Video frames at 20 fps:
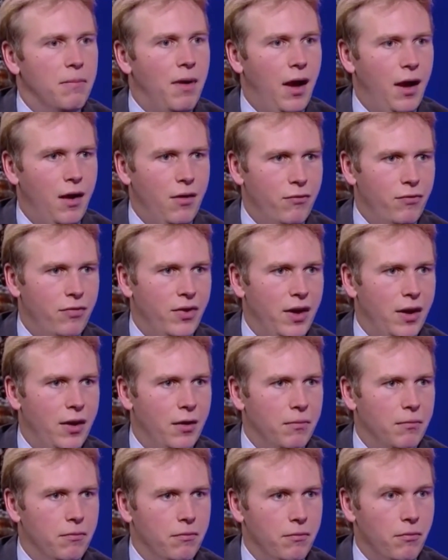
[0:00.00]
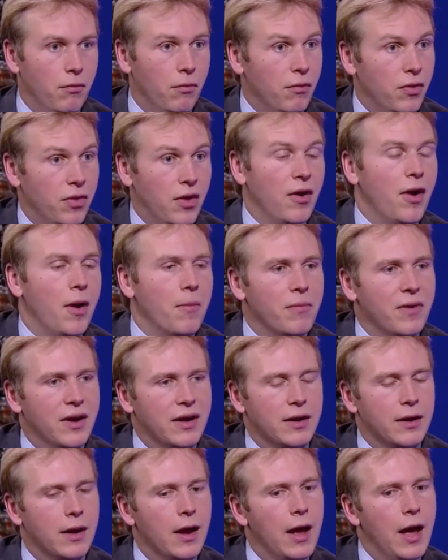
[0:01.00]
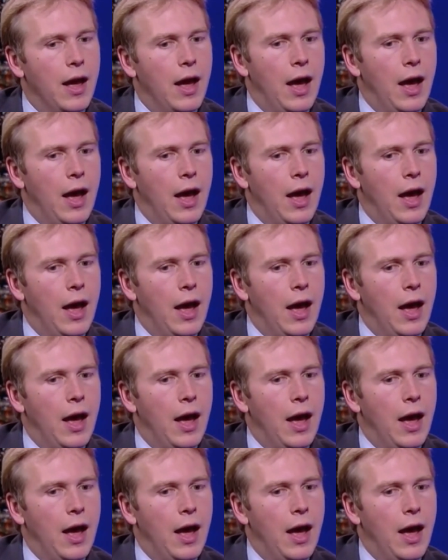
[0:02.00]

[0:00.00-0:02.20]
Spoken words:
part of their upbringing.